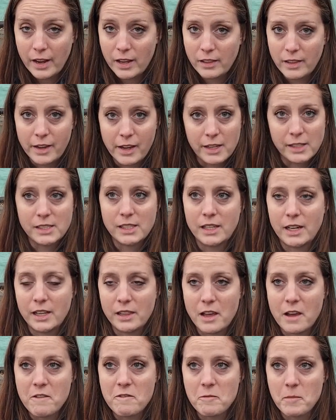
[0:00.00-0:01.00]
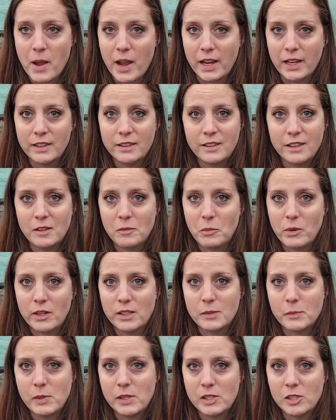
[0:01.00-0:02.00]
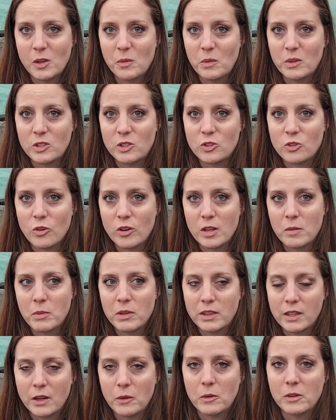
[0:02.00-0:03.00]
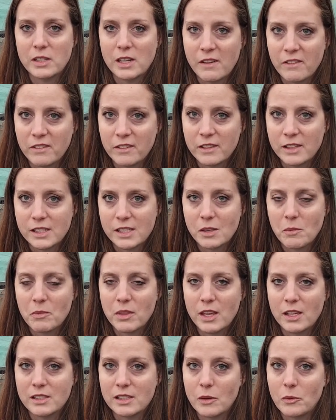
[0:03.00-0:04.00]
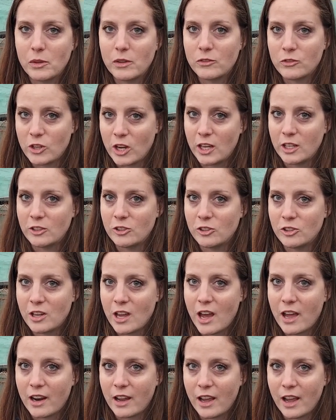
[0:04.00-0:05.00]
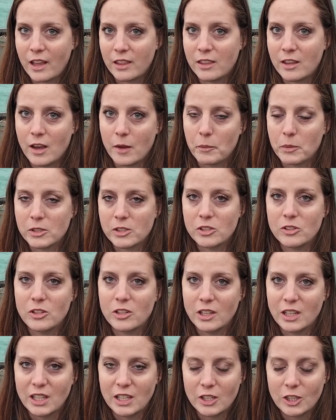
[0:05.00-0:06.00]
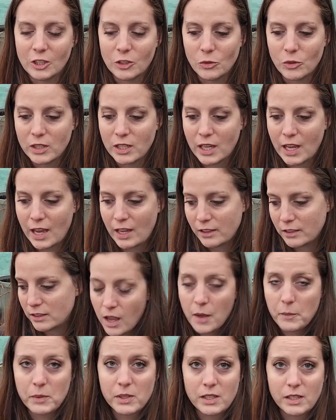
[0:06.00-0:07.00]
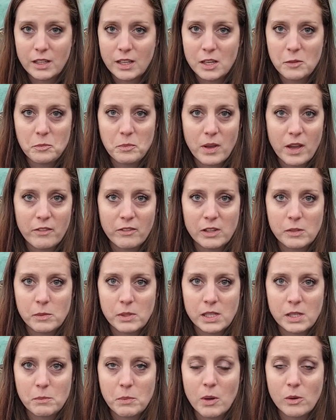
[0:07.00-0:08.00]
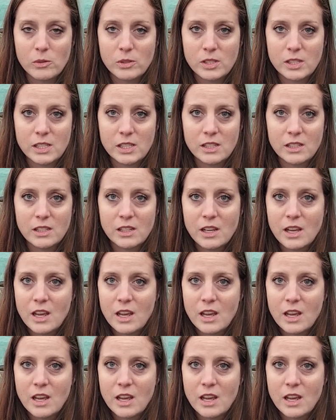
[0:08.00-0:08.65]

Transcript: Like I said, I love mine. It brings me so much joy, but there were definitely some things I would have changed had I had the opportunity to do it again. I'm gonna keep everybody posted